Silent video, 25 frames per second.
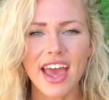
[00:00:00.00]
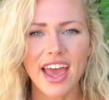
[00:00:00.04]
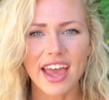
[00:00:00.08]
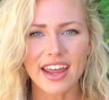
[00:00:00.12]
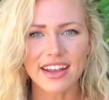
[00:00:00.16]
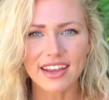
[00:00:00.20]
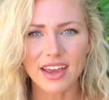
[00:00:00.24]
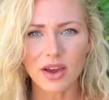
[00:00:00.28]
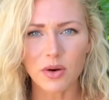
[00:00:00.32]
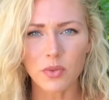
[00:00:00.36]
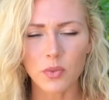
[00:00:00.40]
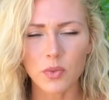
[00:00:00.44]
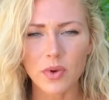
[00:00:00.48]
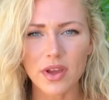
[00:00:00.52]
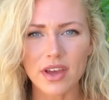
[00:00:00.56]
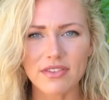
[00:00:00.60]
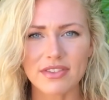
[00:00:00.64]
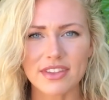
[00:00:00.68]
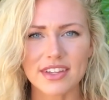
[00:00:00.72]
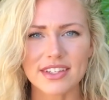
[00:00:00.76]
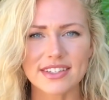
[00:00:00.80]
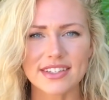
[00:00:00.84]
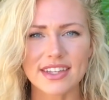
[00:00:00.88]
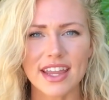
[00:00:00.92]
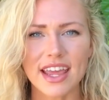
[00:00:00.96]
And yet we have
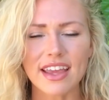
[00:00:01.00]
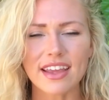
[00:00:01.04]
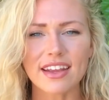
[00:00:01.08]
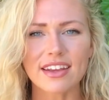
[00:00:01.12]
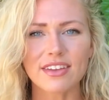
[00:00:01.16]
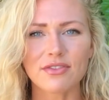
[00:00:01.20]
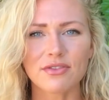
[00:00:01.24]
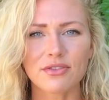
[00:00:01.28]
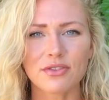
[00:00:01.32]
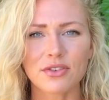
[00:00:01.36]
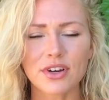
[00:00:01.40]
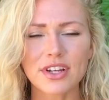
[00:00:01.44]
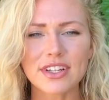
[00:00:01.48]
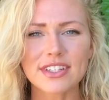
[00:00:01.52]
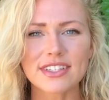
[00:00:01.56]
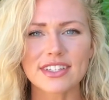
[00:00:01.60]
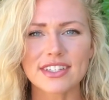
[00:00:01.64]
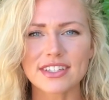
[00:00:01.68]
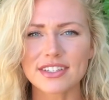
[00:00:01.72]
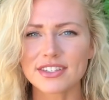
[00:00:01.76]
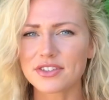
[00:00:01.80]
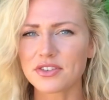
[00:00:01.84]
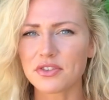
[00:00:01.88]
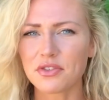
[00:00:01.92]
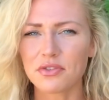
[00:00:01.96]
these negative
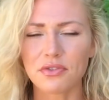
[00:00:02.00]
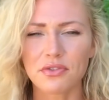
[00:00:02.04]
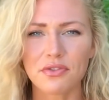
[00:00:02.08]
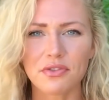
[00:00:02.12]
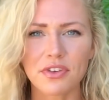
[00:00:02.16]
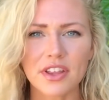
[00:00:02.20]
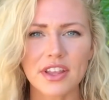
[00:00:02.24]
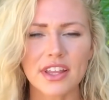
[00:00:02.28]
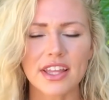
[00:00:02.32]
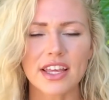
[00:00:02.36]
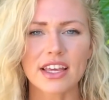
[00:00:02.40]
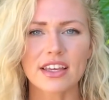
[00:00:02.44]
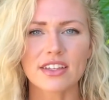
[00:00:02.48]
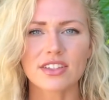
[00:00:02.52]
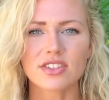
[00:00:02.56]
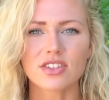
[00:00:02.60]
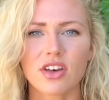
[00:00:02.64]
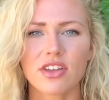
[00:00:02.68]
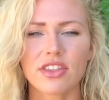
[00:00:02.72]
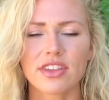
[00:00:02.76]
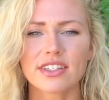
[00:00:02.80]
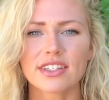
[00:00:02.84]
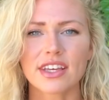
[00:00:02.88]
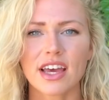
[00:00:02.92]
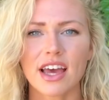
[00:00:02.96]
voices filling
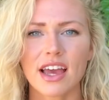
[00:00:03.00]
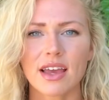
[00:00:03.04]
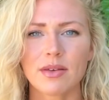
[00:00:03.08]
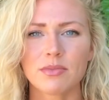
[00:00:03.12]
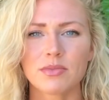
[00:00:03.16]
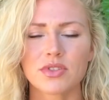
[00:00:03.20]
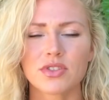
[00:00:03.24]
all the time.